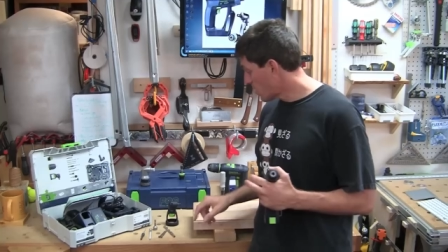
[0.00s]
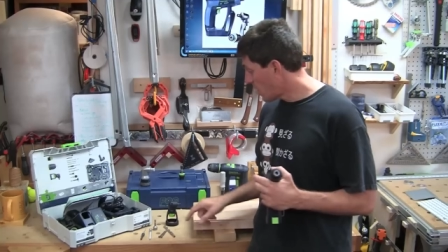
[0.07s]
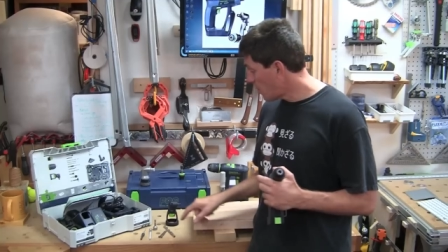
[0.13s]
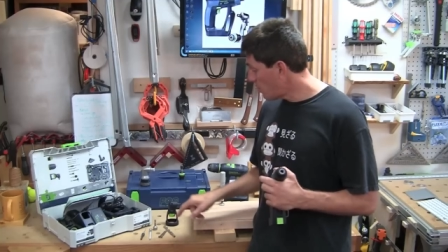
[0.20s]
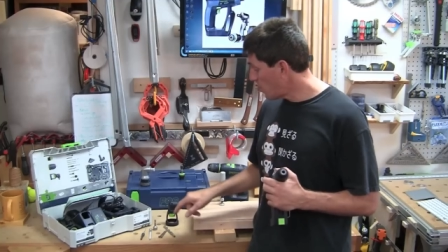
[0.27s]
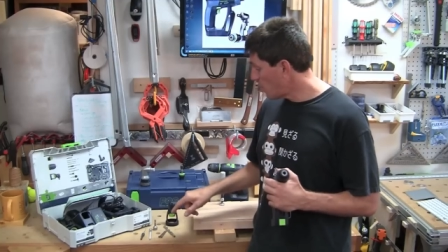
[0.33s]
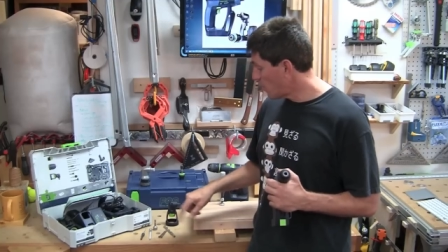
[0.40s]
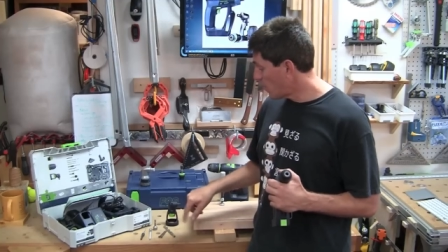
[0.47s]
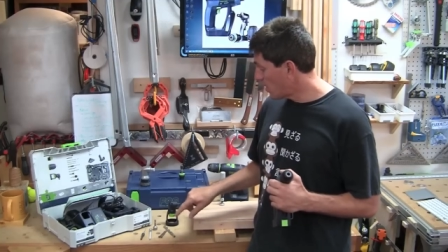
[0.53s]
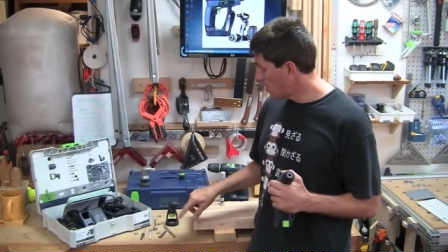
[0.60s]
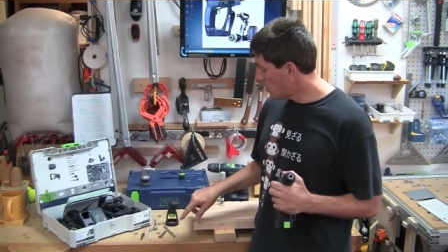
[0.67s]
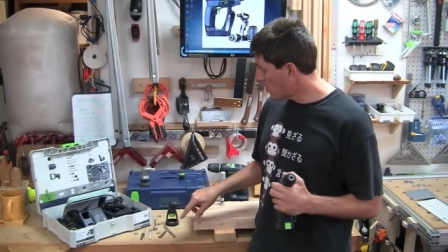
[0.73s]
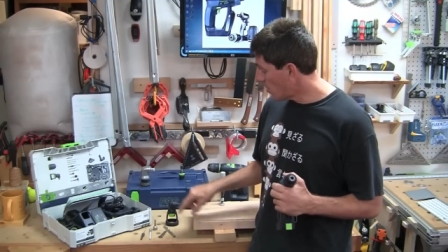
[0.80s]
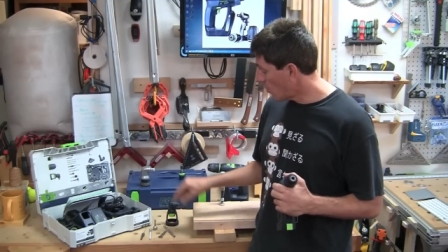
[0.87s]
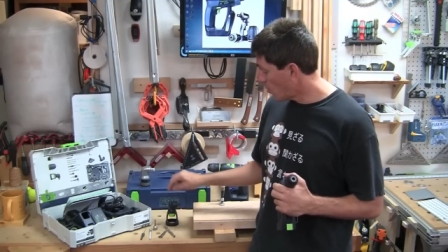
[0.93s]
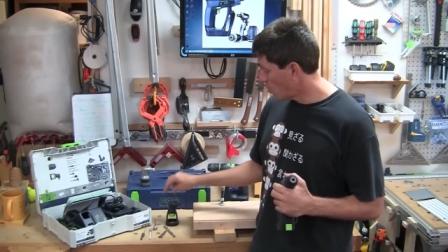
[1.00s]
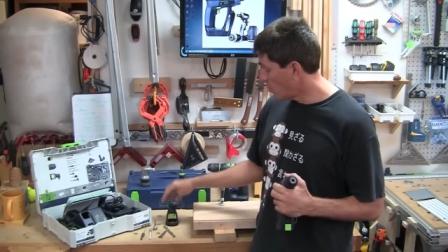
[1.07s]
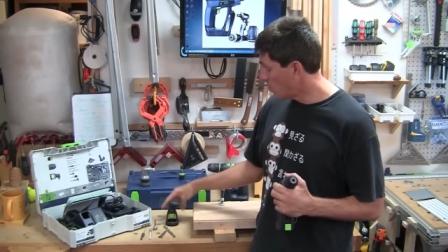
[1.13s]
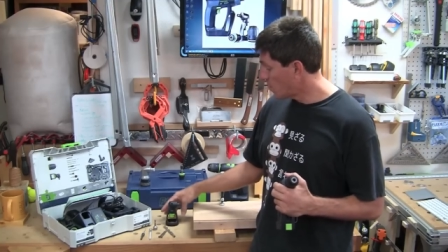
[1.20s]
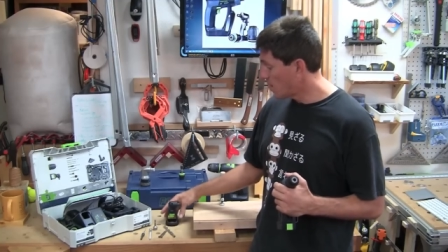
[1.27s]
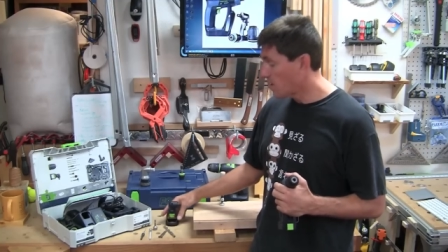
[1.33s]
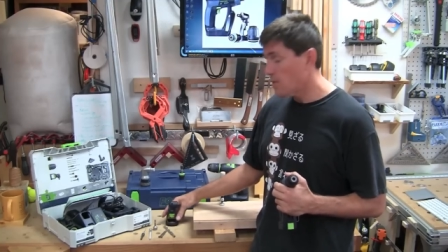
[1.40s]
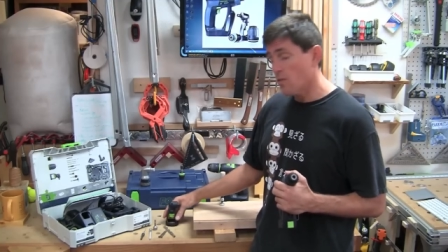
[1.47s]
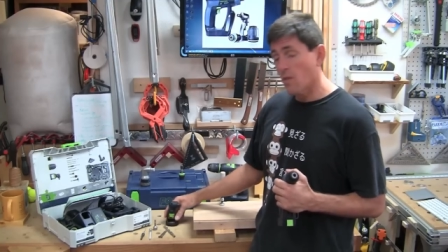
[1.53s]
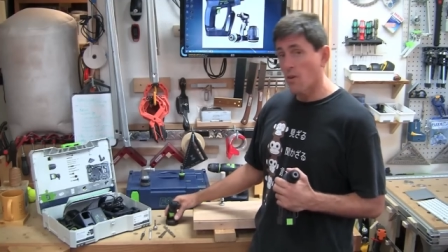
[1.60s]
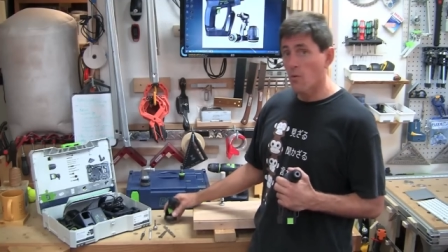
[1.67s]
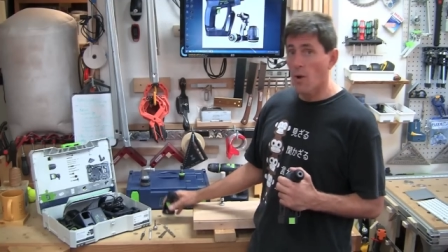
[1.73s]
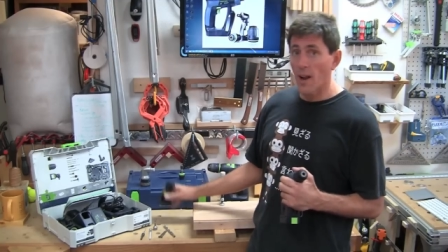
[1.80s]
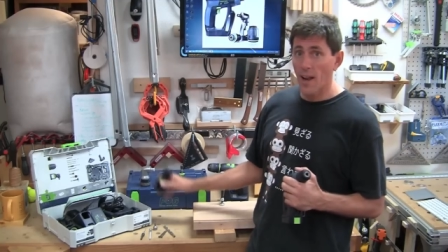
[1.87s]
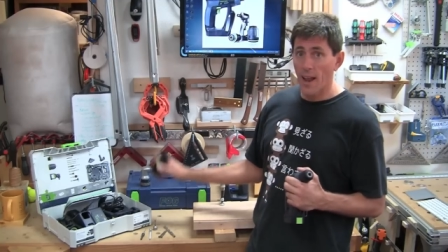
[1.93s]
a couple of these using
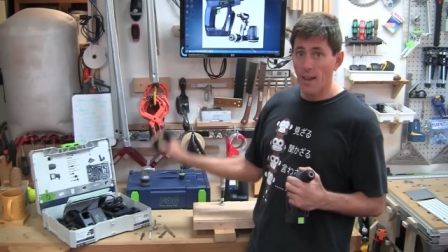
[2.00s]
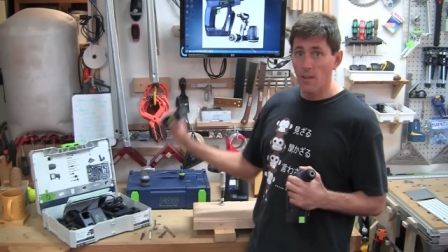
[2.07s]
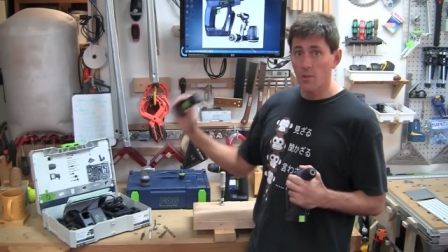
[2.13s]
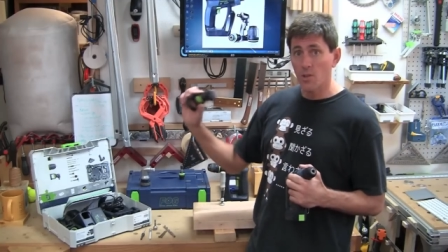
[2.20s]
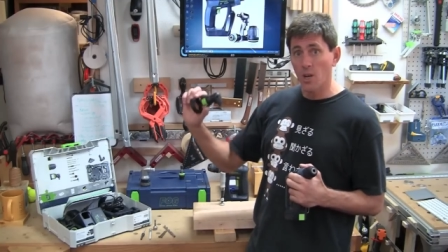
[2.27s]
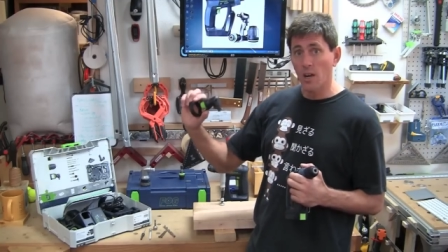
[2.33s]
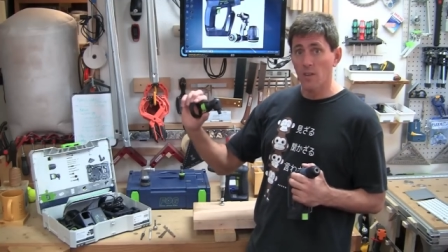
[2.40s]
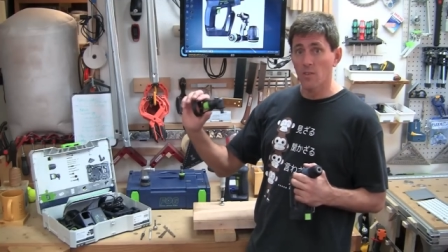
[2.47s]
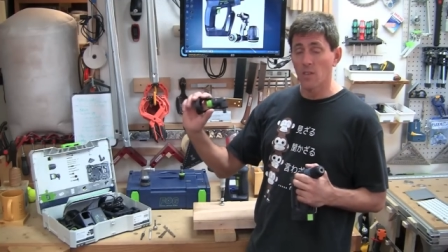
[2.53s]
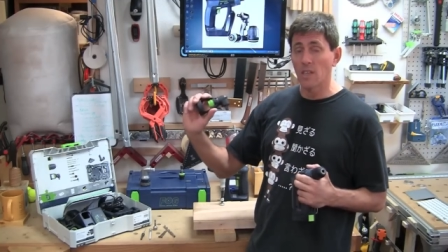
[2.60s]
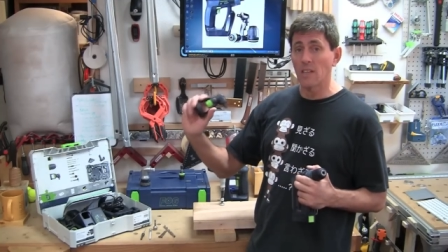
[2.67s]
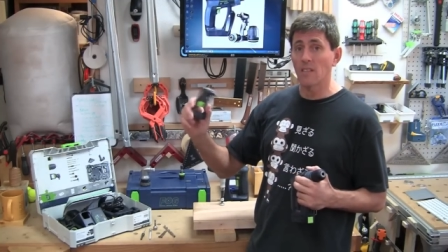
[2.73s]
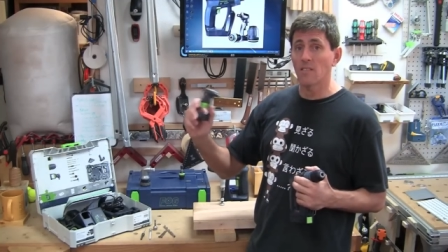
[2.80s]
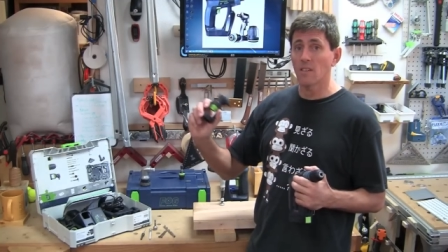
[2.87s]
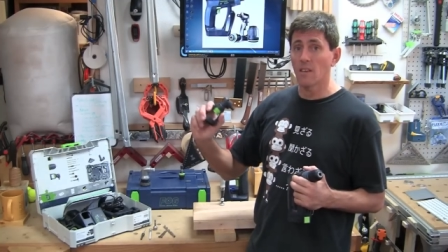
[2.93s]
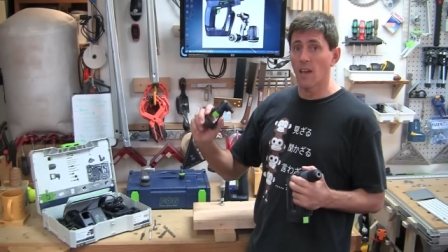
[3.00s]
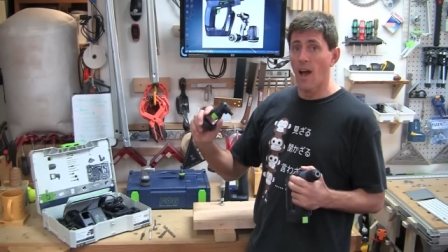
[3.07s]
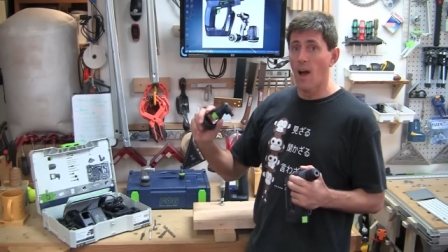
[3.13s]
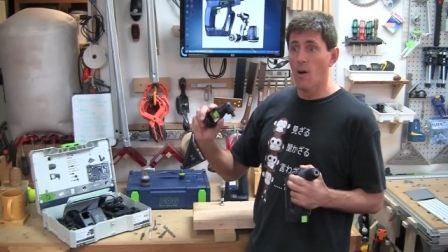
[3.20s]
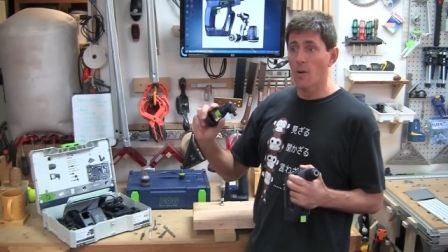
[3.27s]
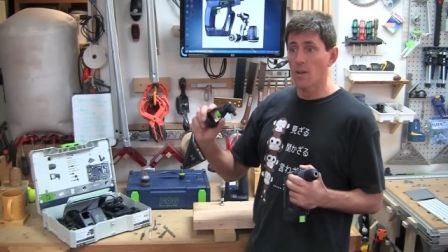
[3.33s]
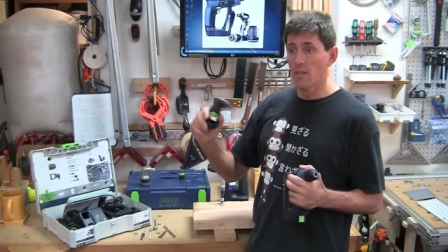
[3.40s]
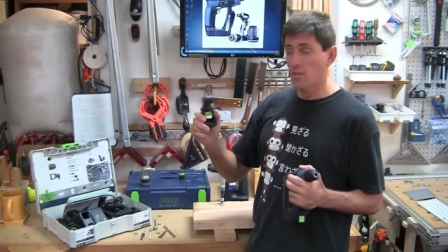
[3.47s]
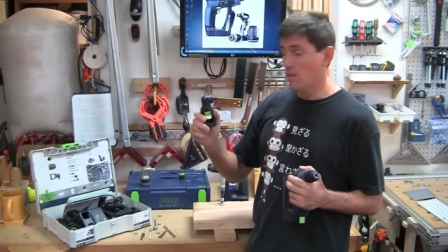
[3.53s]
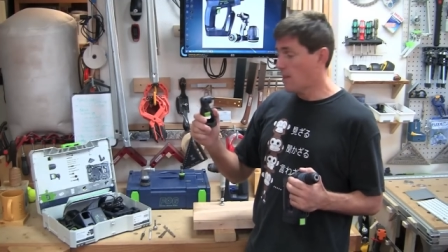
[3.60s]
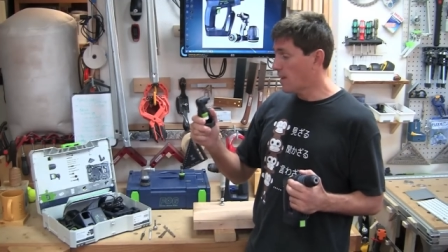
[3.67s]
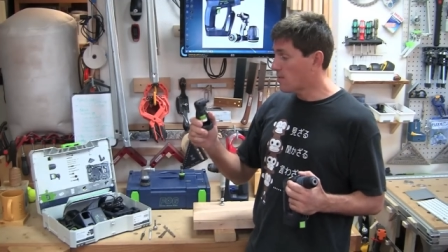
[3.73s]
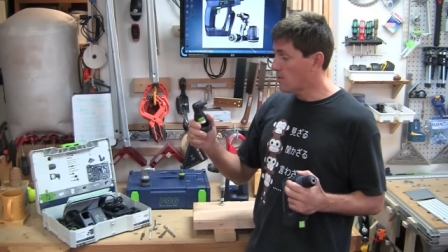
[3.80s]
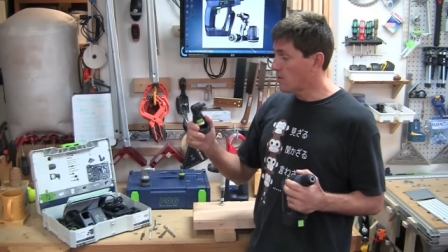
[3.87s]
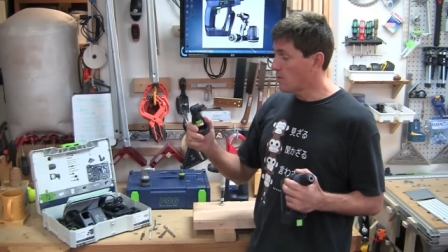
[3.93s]
the right angle chuck so you can see how it
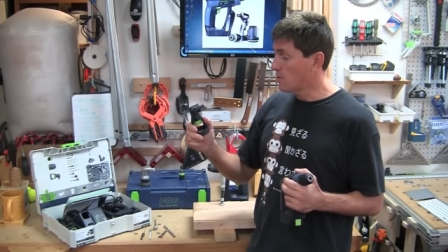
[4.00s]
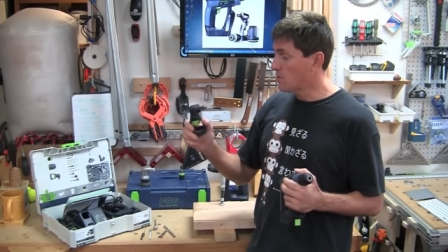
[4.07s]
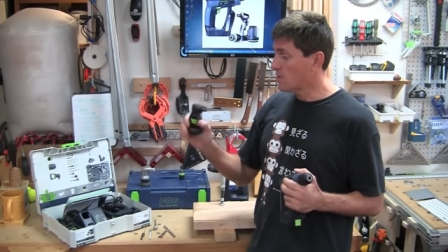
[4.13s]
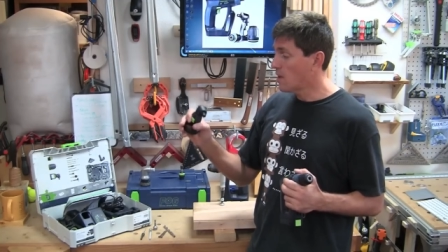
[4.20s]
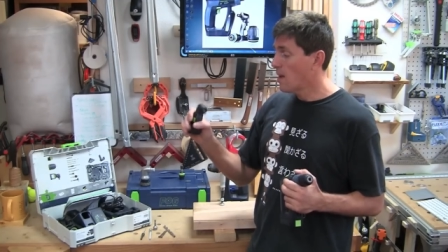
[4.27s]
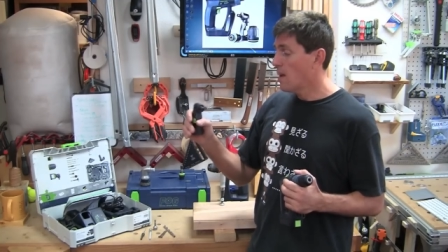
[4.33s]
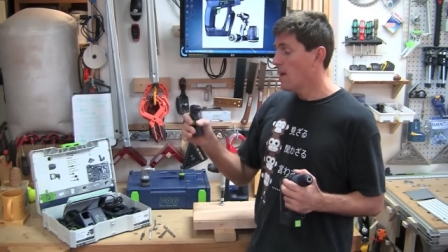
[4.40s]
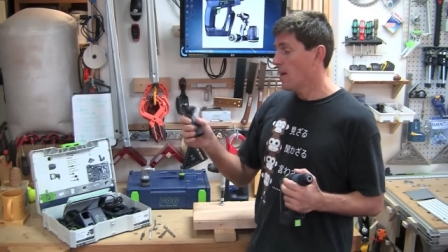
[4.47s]
gets used